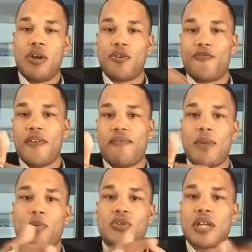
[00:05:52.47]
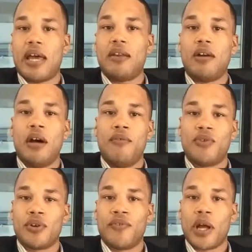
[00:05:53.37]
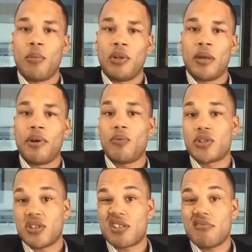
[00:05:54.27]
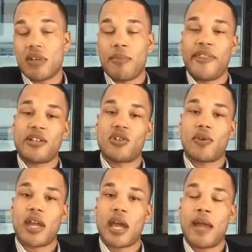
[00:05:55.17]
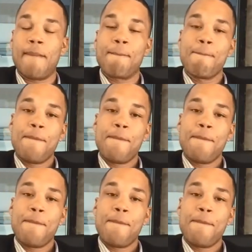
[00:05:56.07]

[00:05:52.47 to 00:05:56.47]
under 50% of your available limit, which is, that's okay.